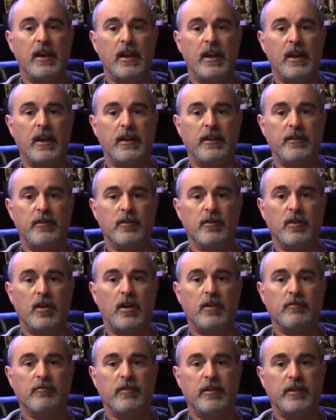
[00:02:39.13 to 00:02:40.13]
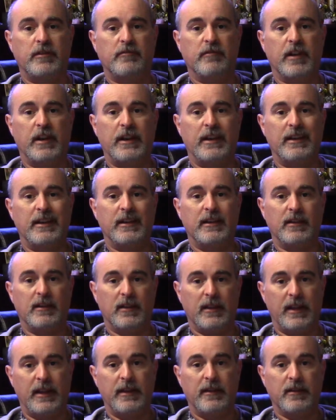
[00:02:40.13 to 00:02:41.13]
and you're not regretting it
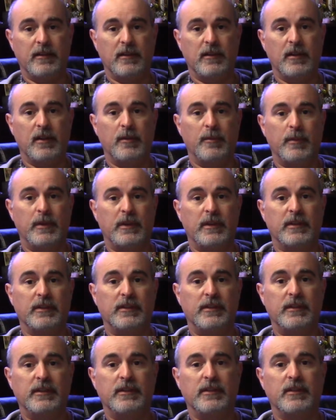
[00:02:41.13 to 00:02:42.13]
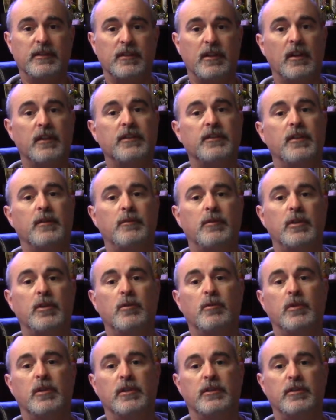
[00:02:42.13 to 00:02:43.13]
later, because this is not something you
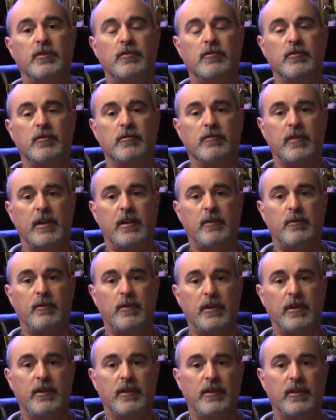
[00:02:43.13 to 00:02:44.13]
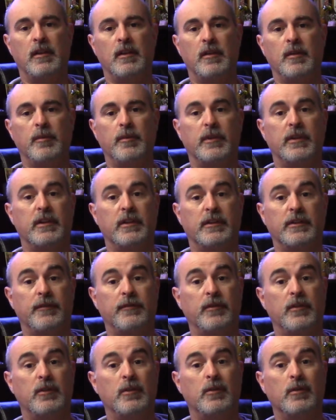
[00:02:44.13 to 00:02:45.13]
want to screw around with. Because if you
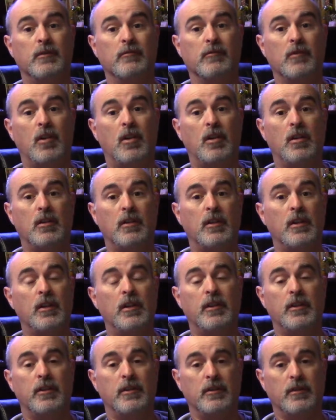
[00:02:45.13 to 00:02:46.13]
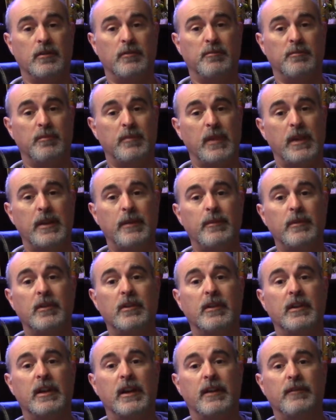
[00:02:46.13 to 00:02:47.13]
do it wrong, you're maybe going
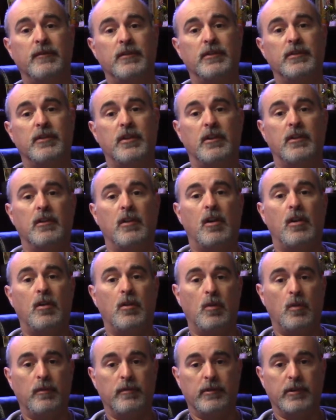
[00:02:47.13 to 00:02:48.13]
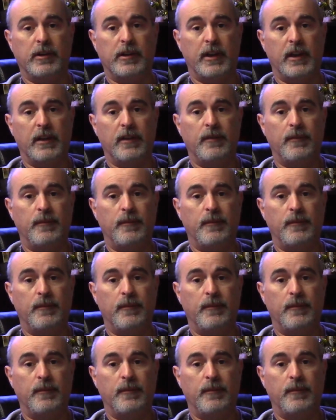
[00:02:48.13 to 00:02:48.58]
to have to start all over again.